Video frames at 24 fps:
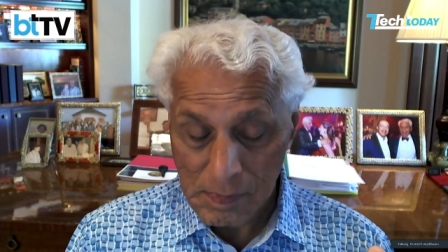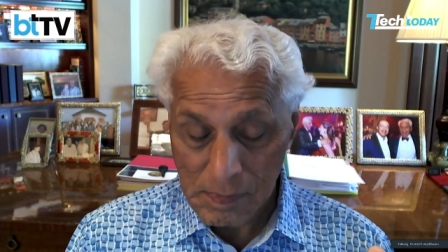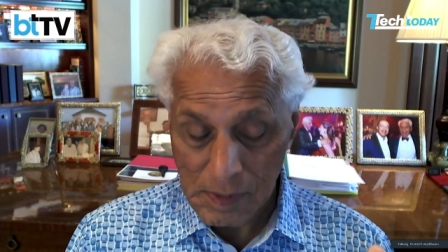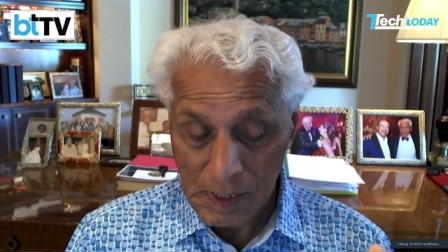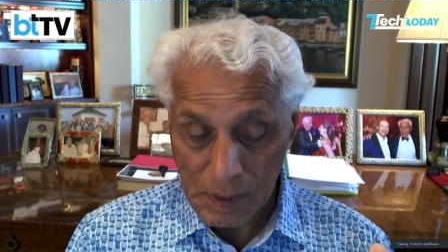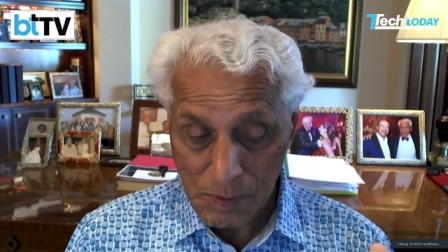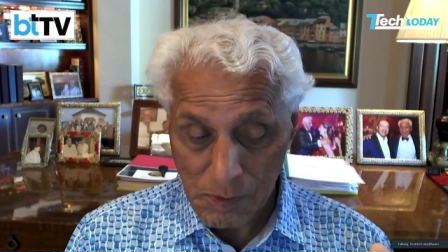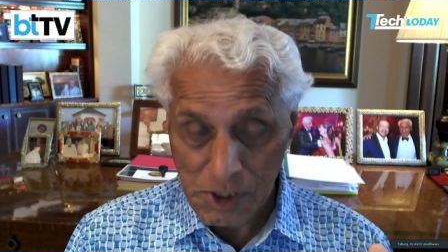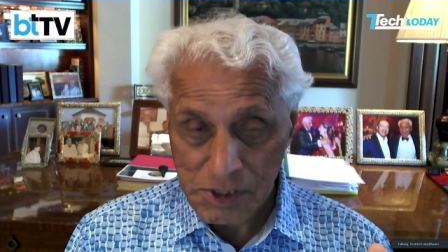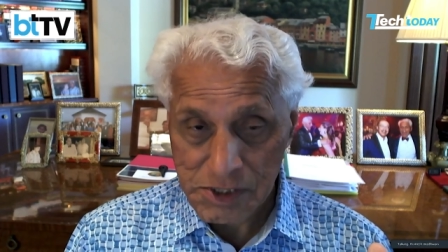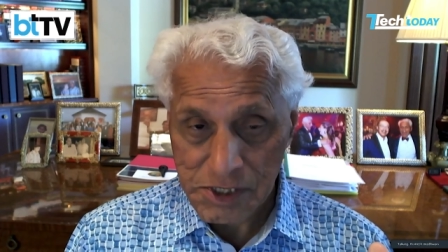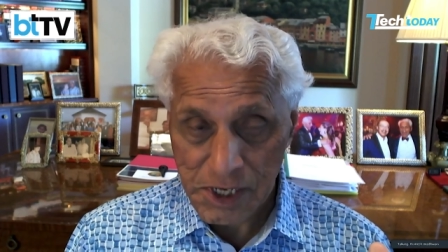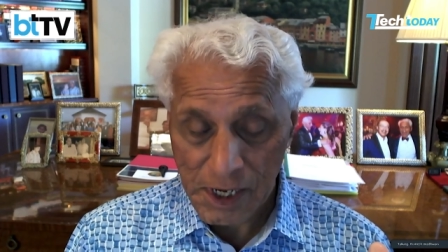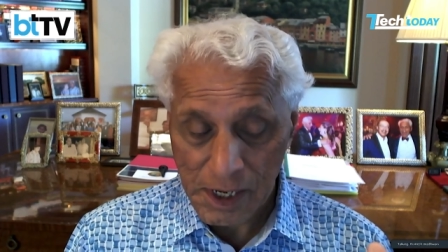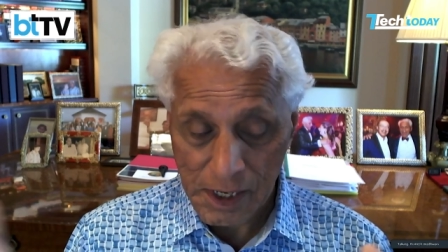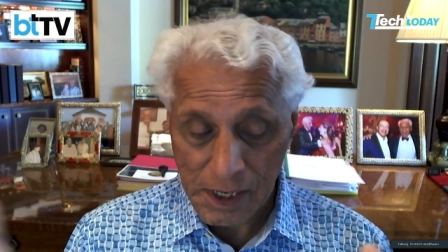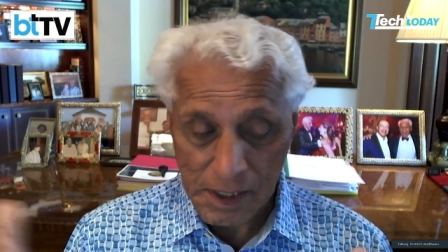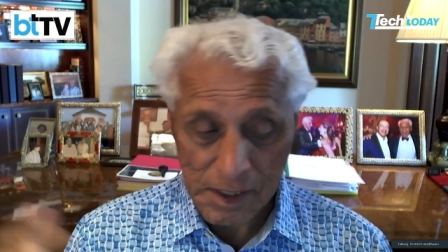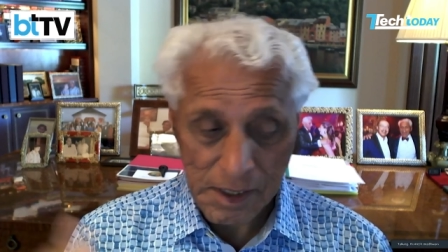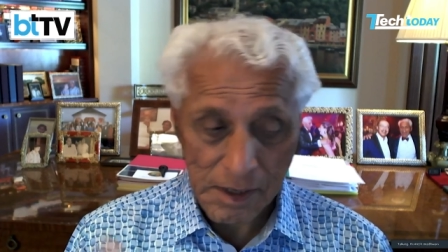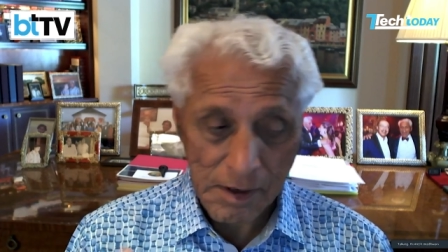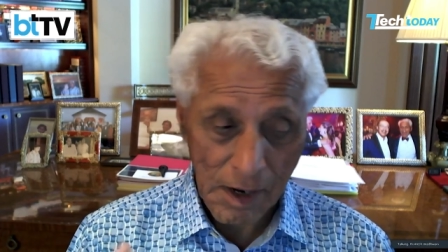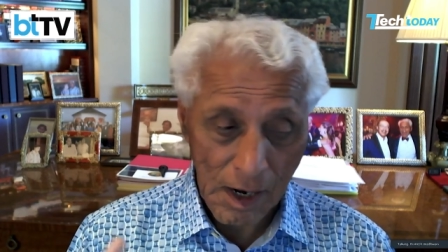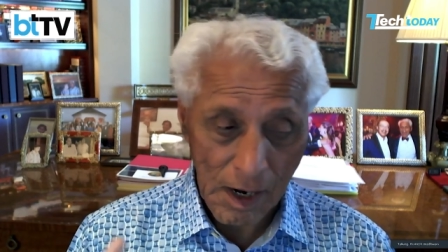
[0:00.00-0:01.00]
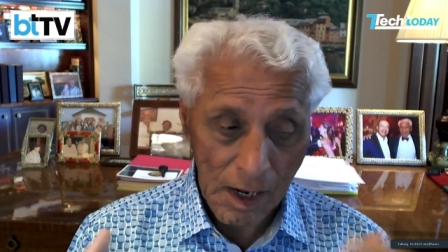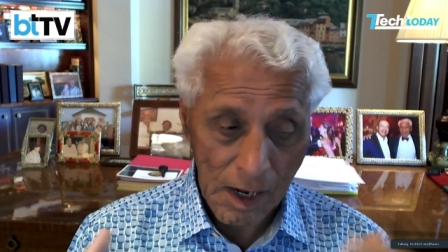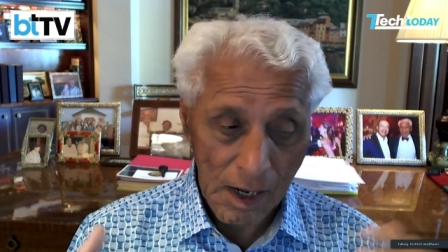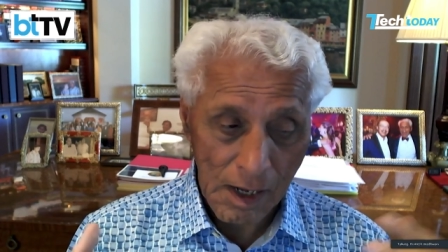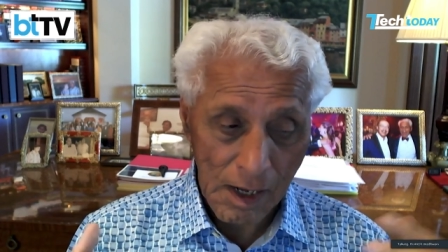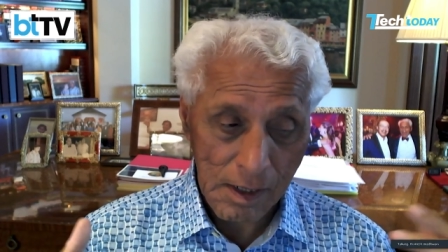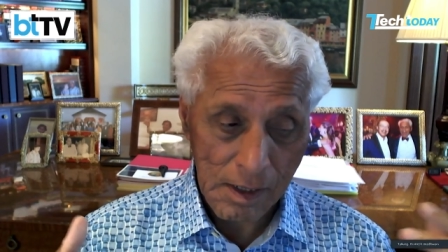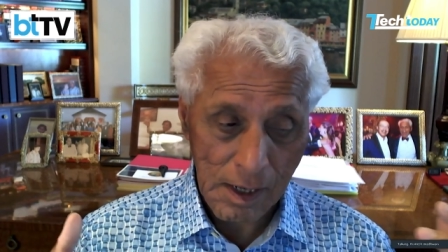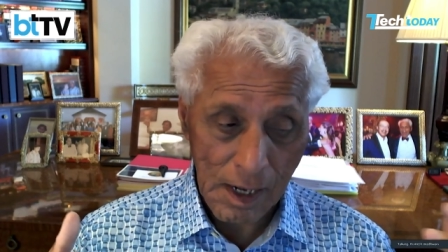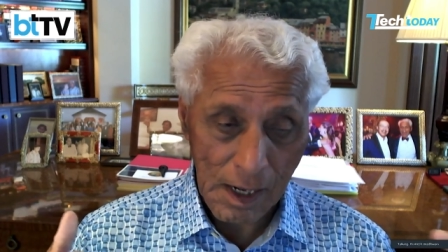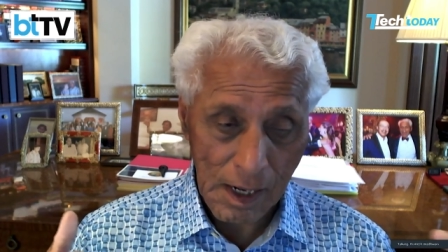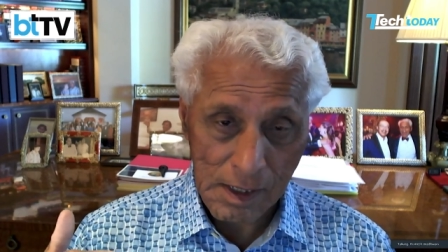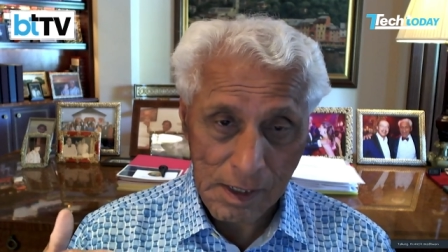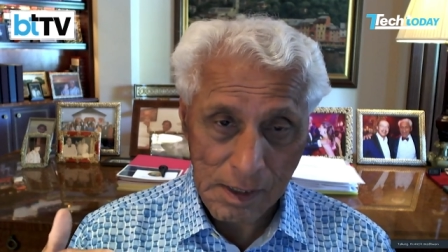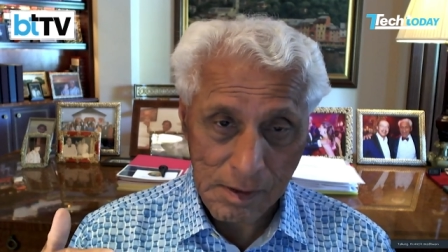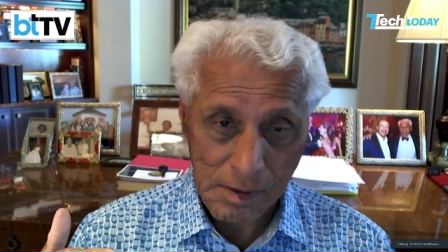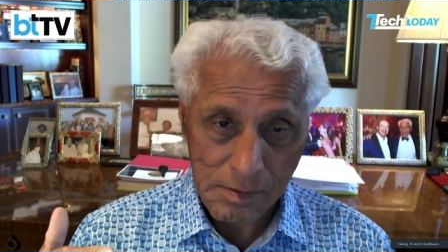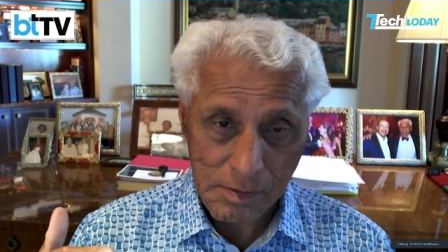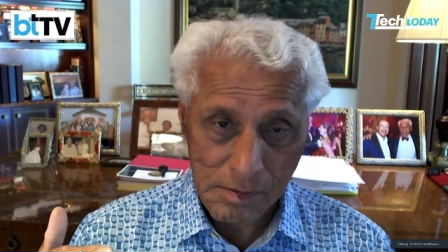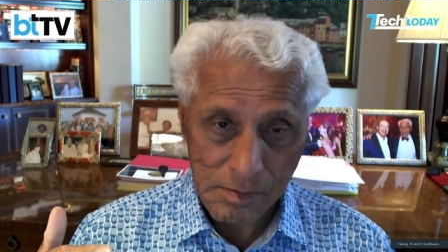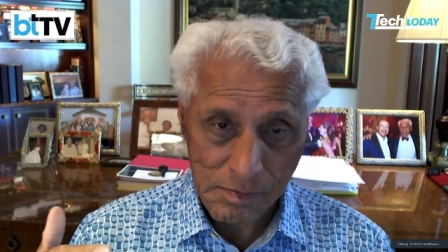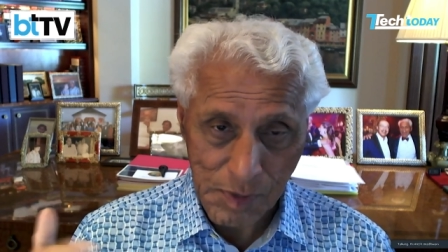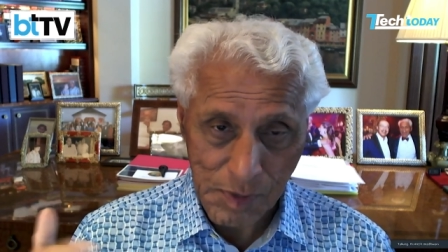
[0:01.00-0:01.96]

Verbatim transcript: emerging in Iran and in